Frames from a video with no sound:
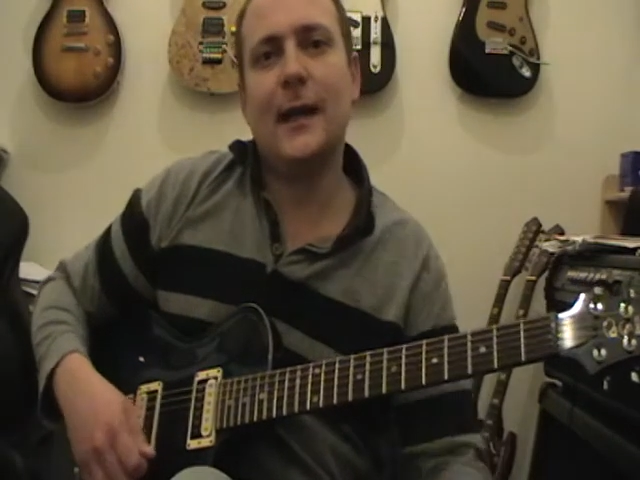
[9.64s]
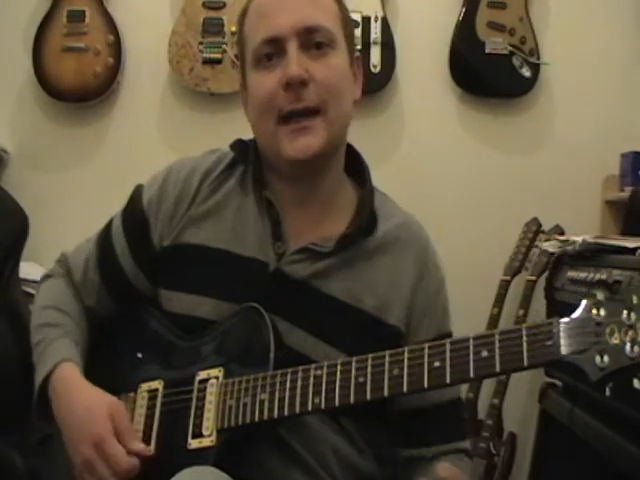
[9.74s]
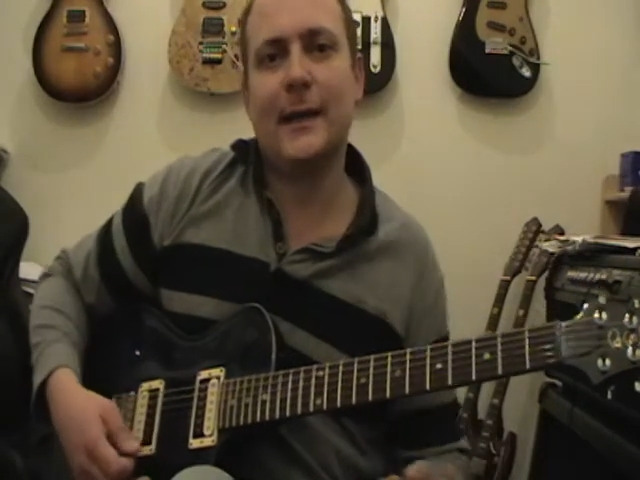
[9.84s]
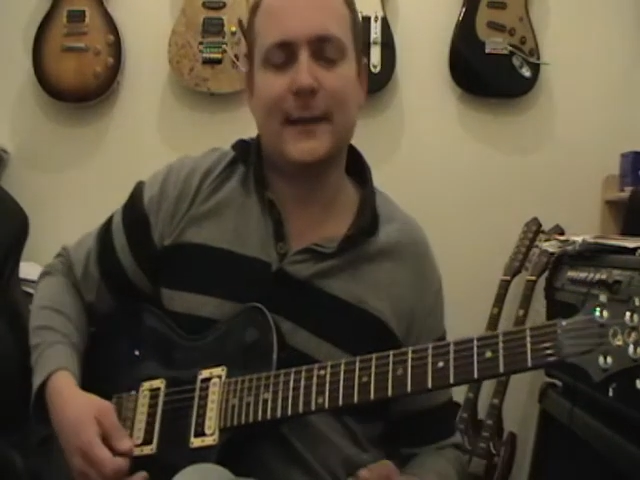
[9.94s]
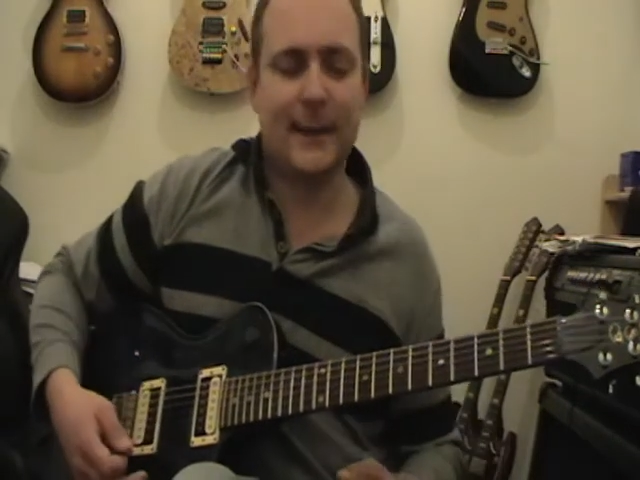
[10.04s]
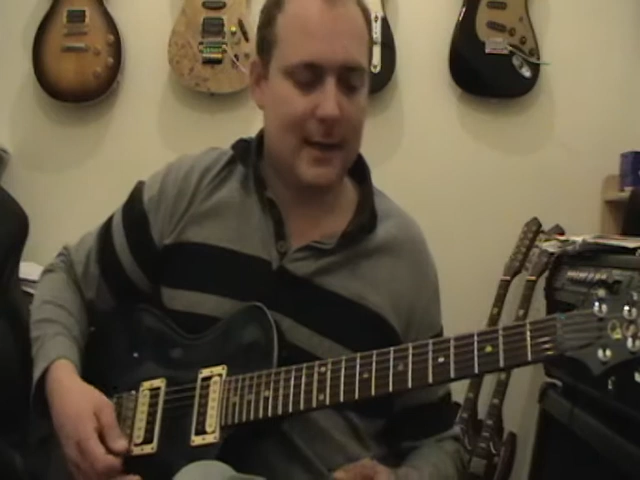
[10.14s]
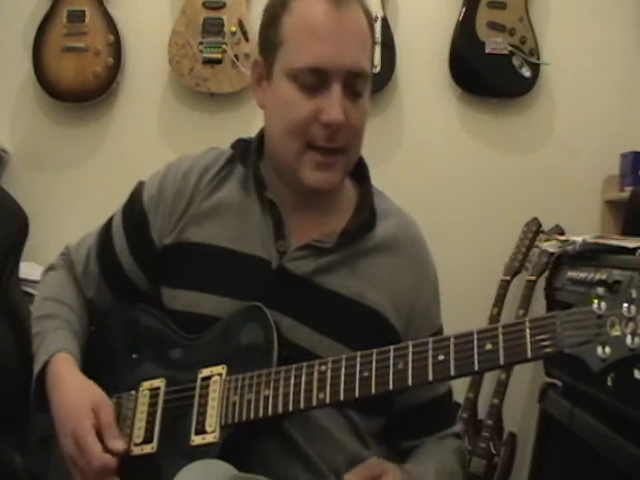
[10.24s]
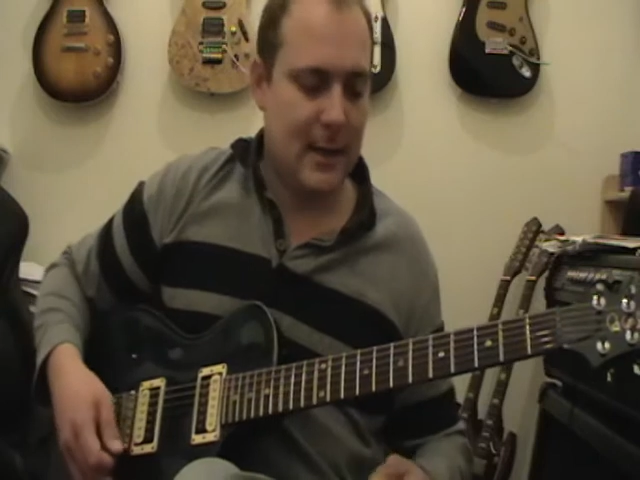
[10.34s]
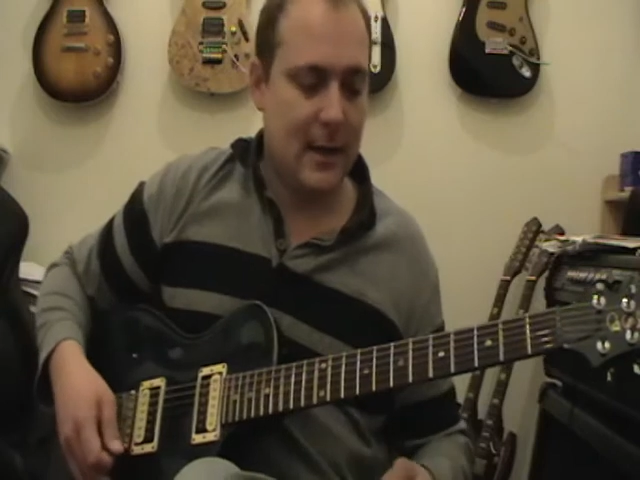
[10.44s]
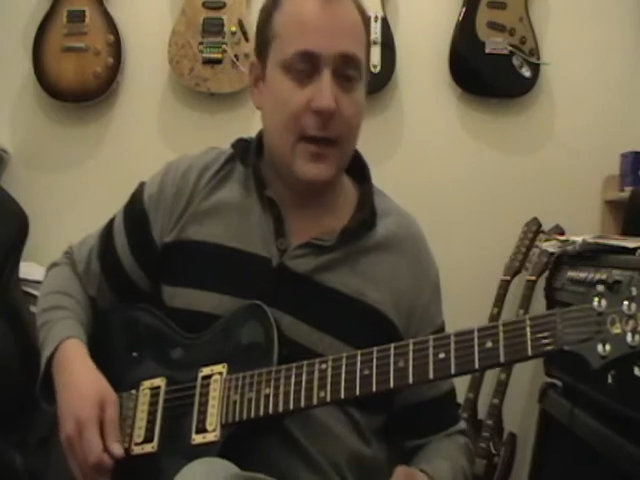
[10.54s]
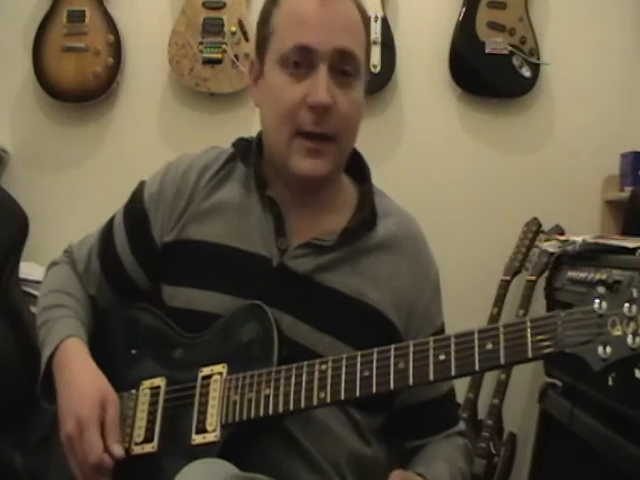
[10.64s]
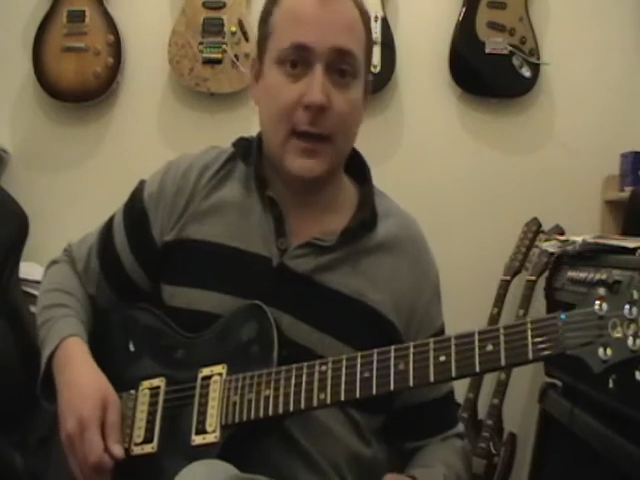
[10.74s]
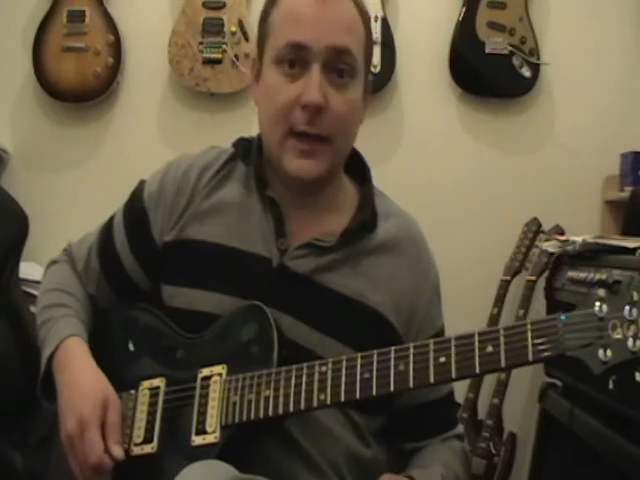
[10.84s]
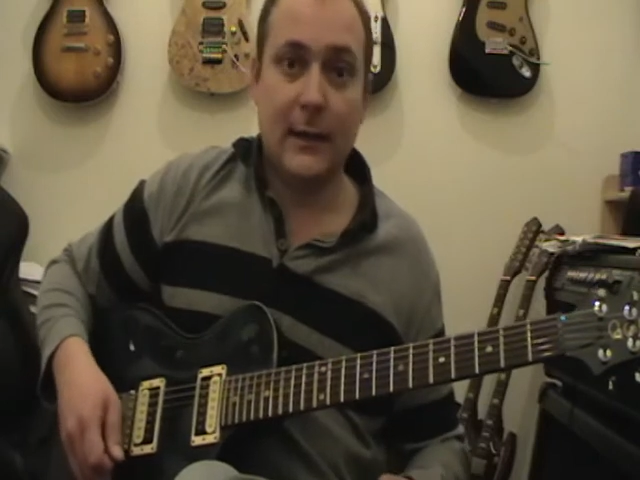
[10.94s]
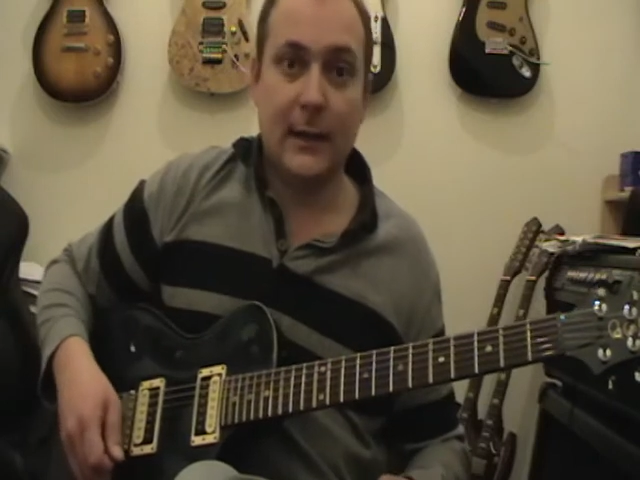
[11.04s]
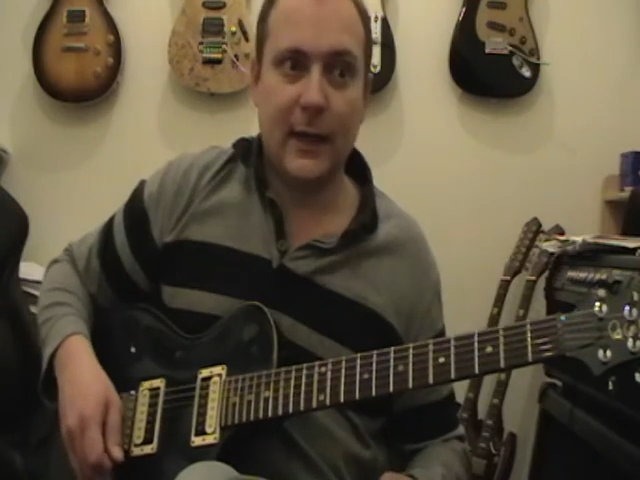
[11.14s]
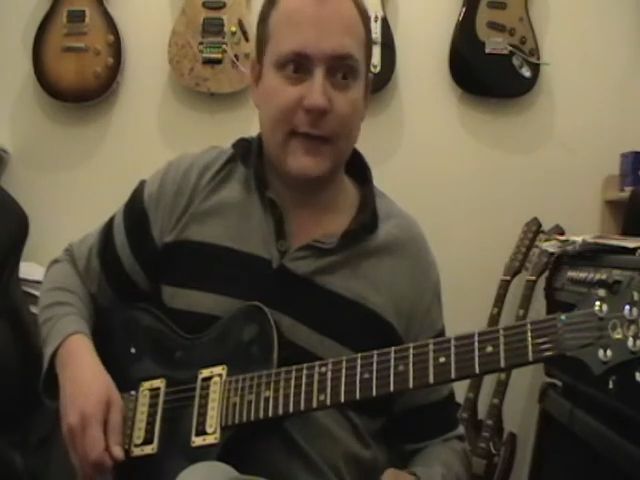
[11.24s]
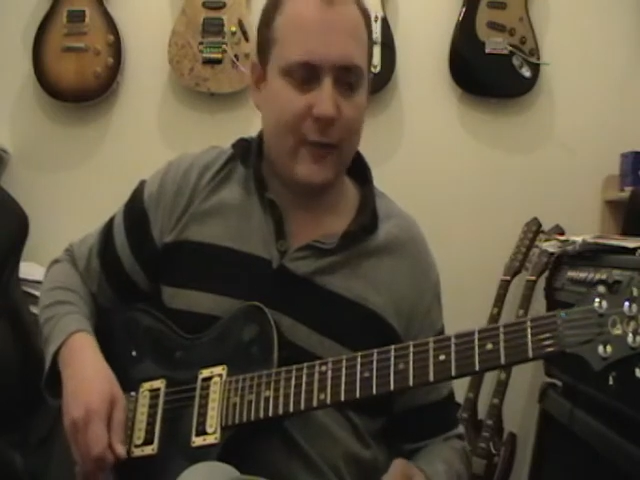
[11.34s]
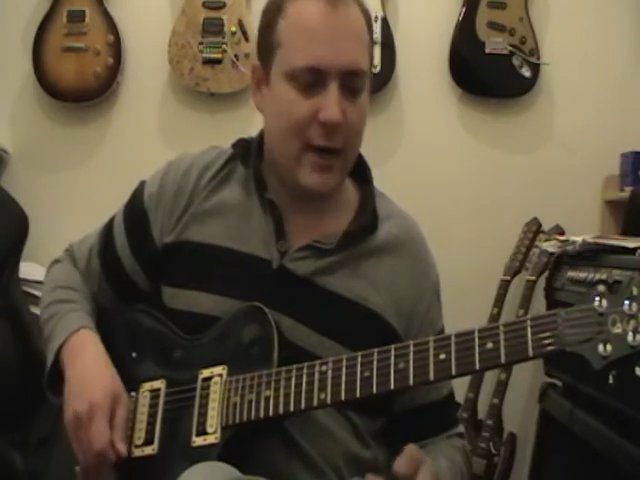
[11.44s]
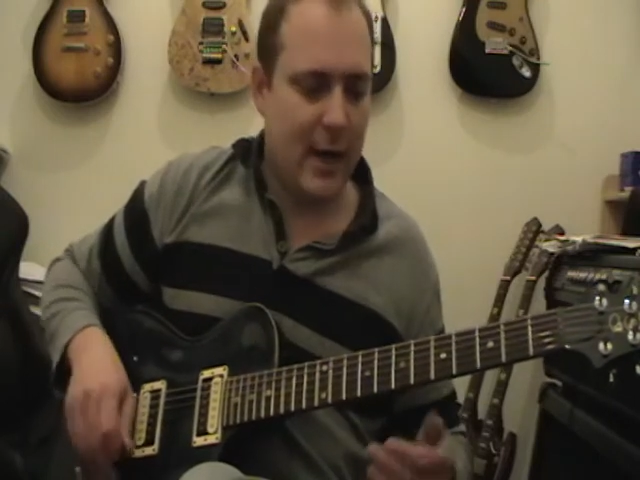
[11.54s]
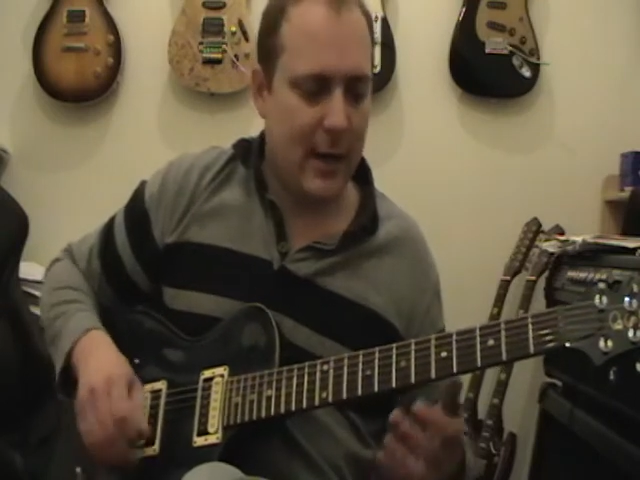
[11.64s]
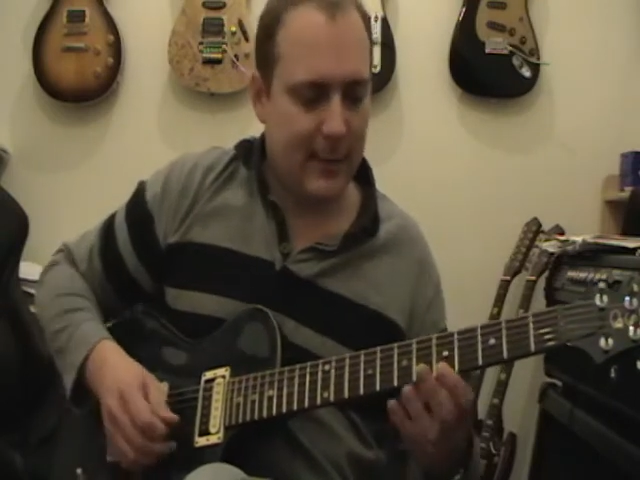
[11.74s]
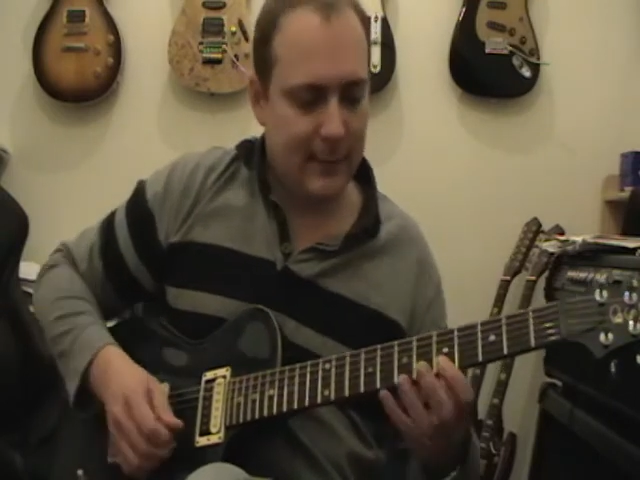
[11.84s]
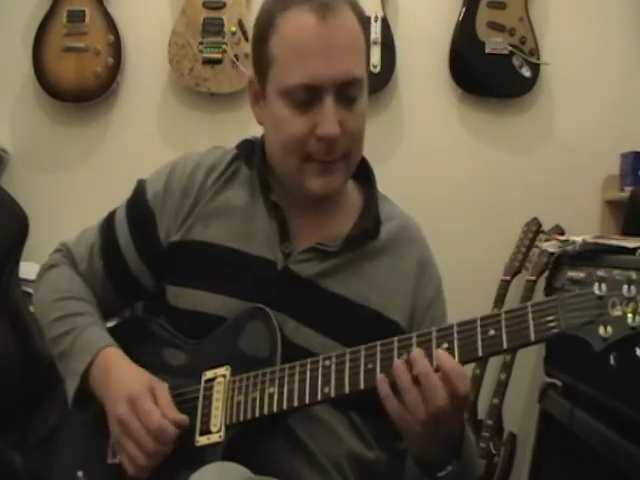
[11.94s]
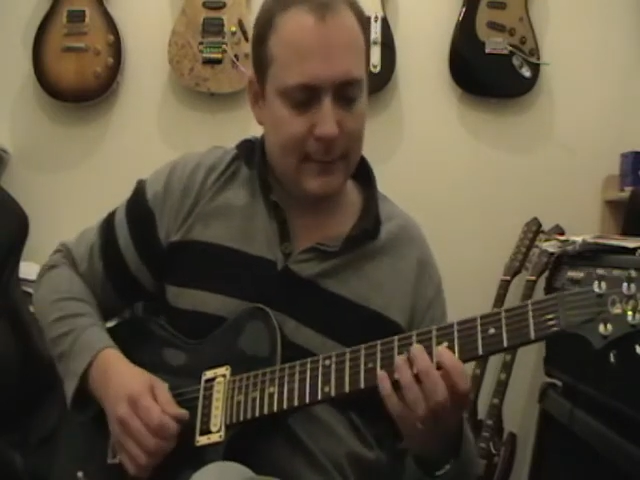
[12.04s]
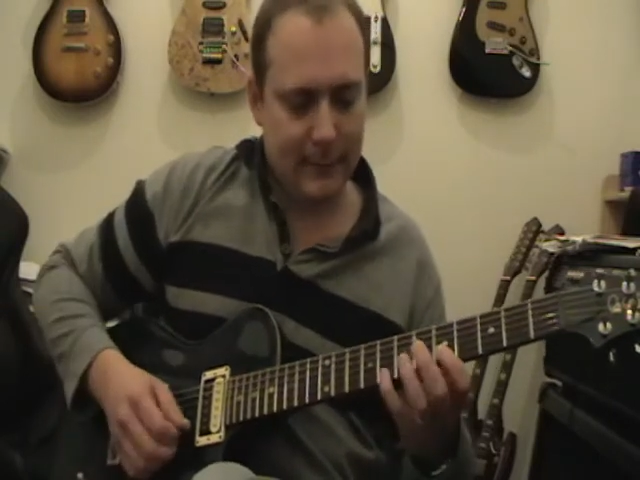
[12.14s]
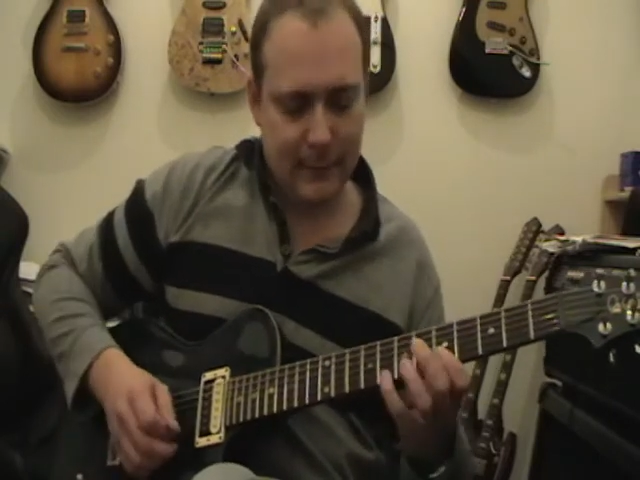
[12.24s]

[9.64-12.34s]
Licks. Here's a lick for you.